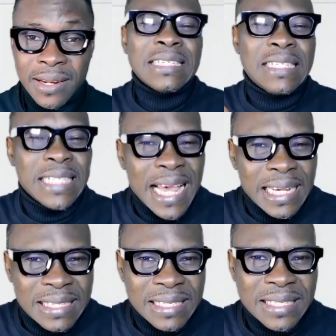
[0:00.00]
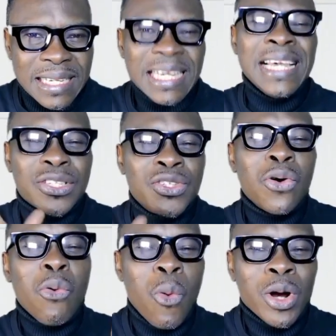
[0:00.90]
Sex is not
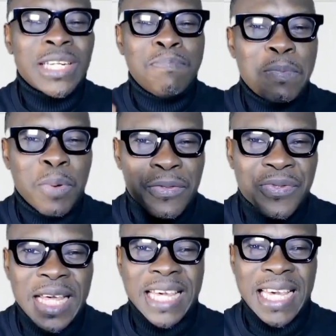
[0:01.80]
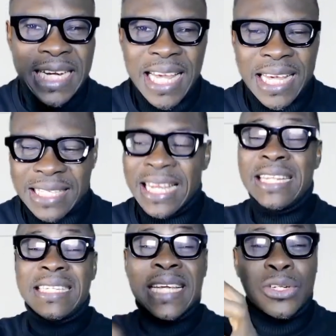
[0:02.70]
what people think it is. It
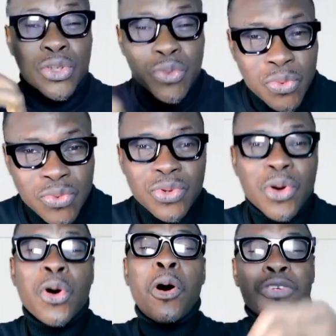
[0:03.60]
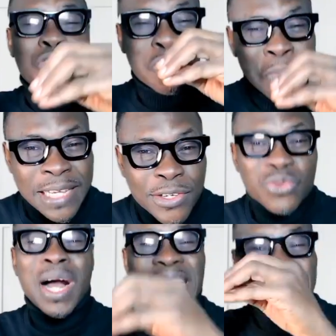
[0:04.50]
is a tool of
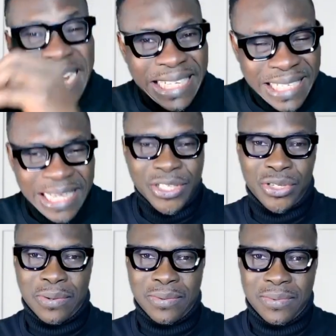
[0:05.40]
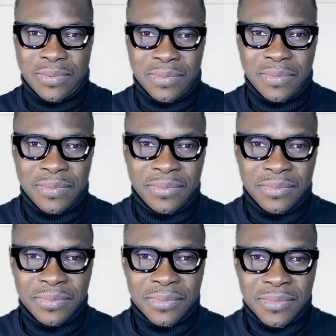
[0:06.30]
spiritual initiation.
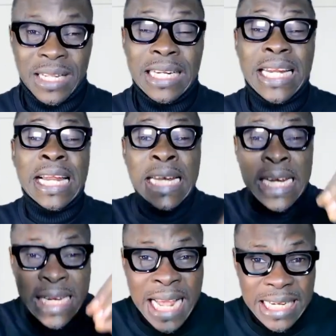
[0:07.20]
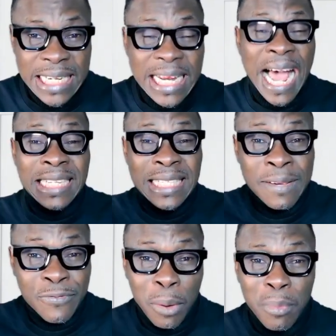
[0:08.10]
They needed it as a
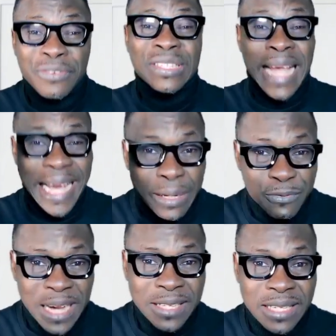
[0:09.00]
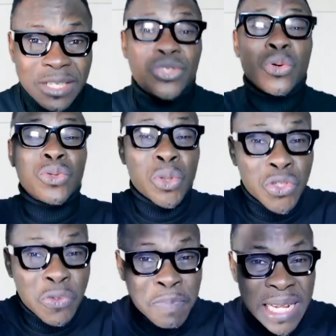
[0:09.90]
form of sacrifices to
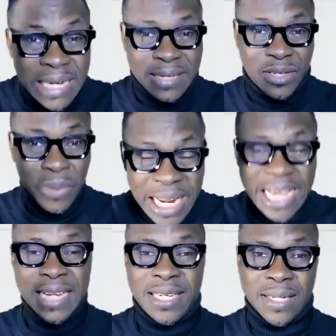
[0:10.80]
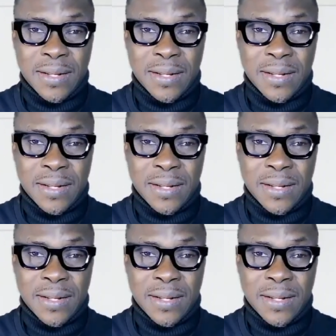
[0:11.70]
spirits, to deity.